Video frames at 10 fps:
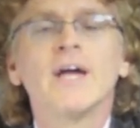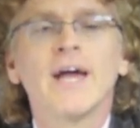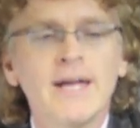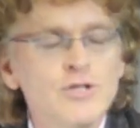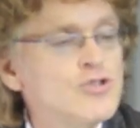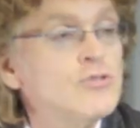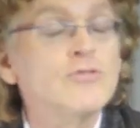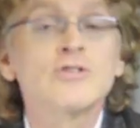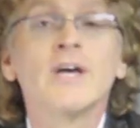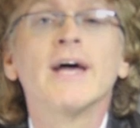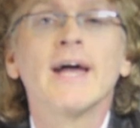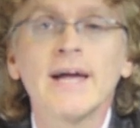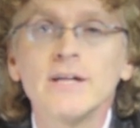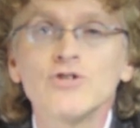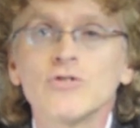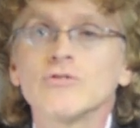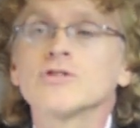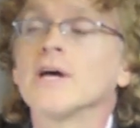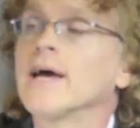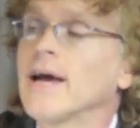Angels,
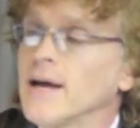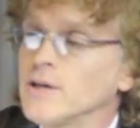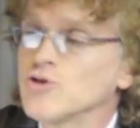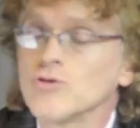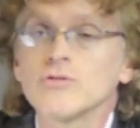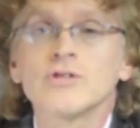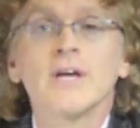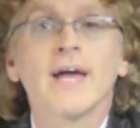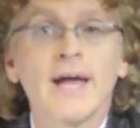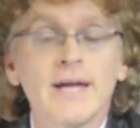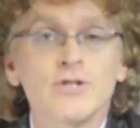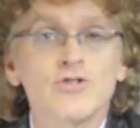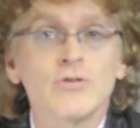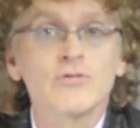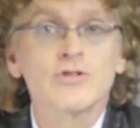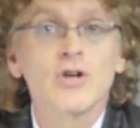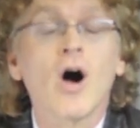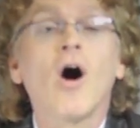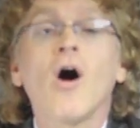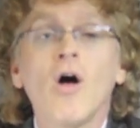angels, angels, angels,
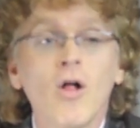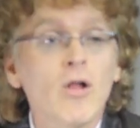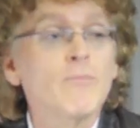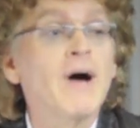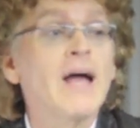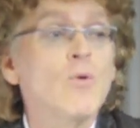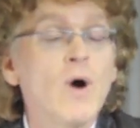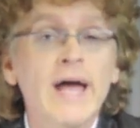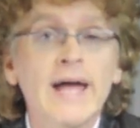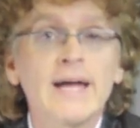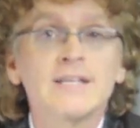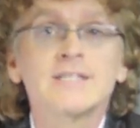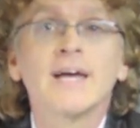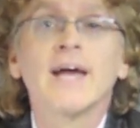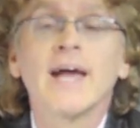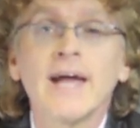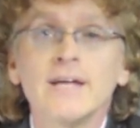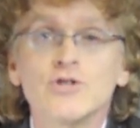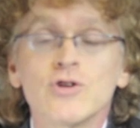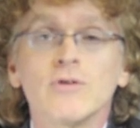all my ways,
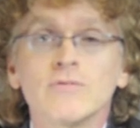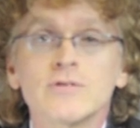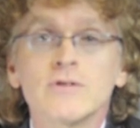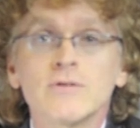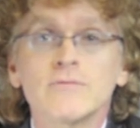angels.